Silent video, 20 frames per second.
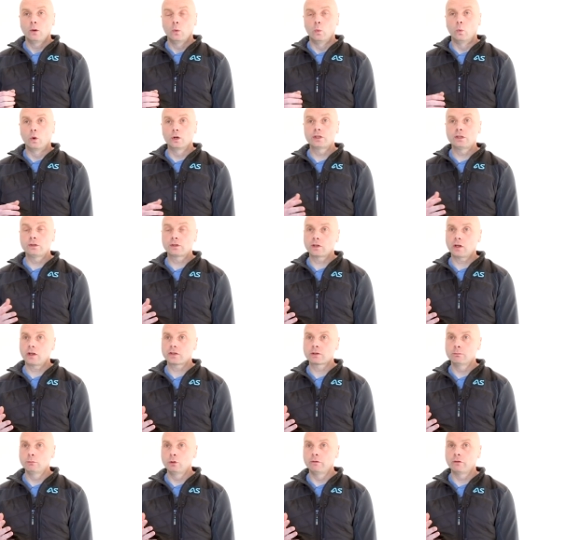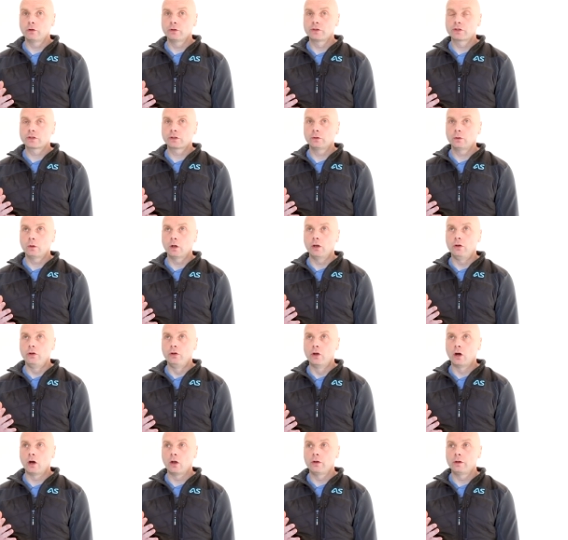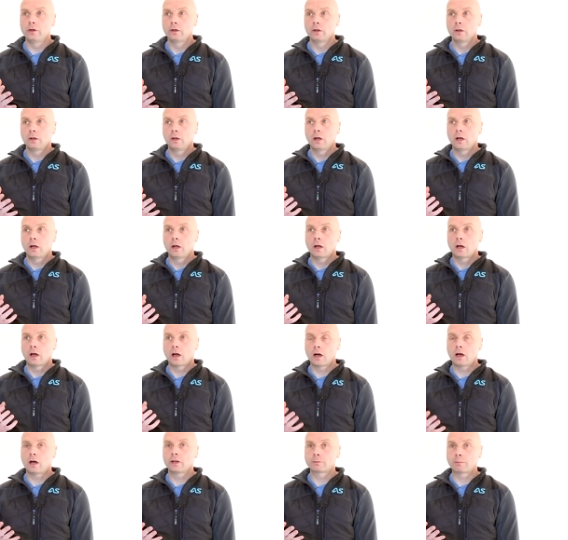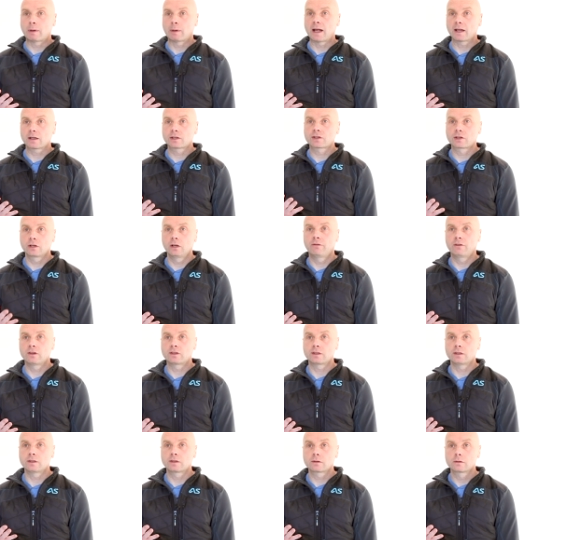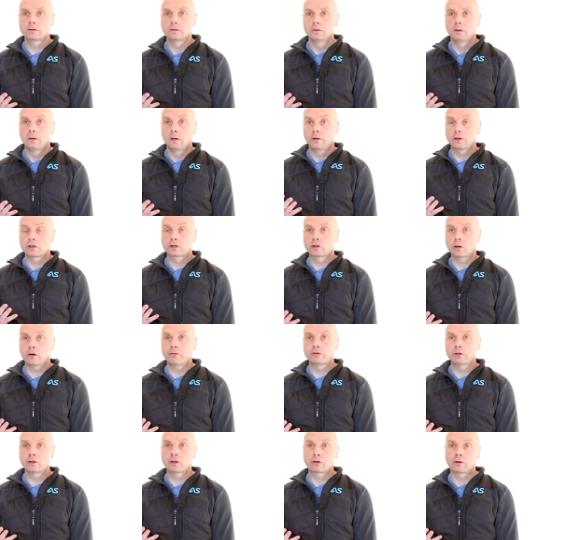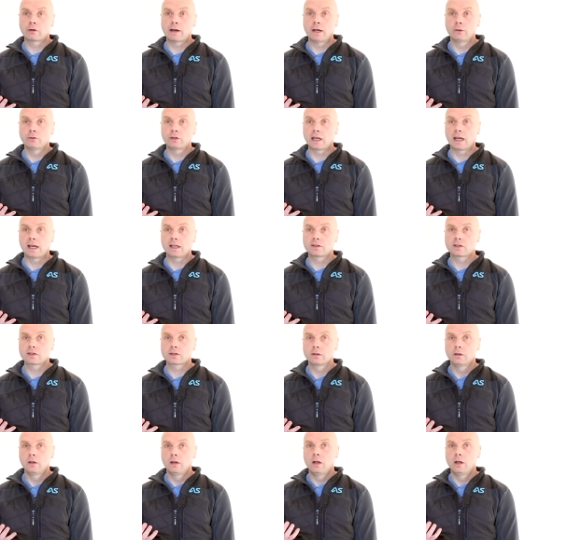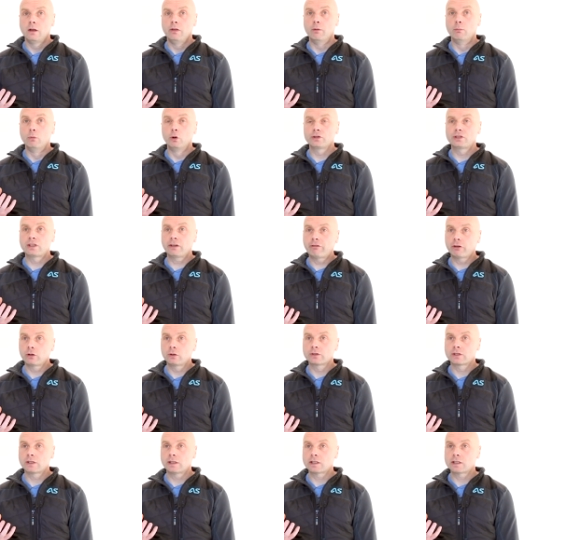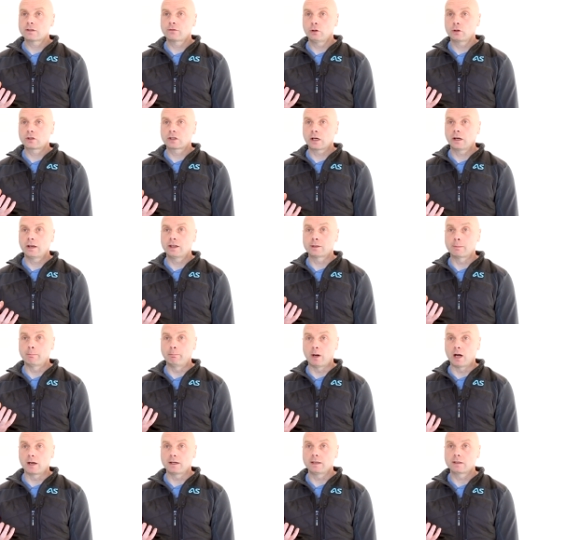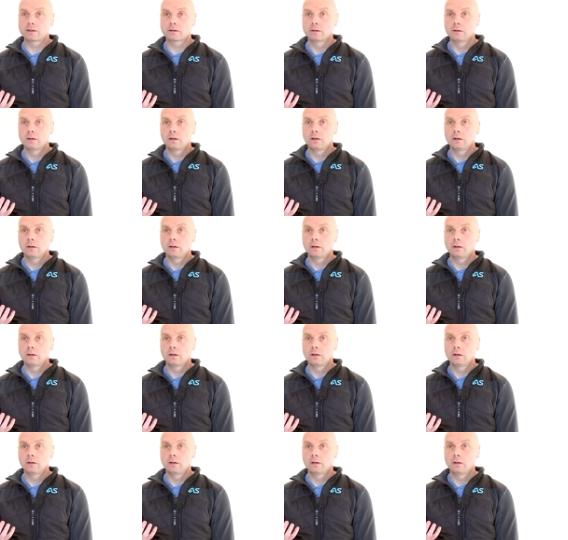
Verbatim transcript: Once you start to move on to non hard packed surfaces, the softer the ground gets, the more difficult it is for your tyre to bite.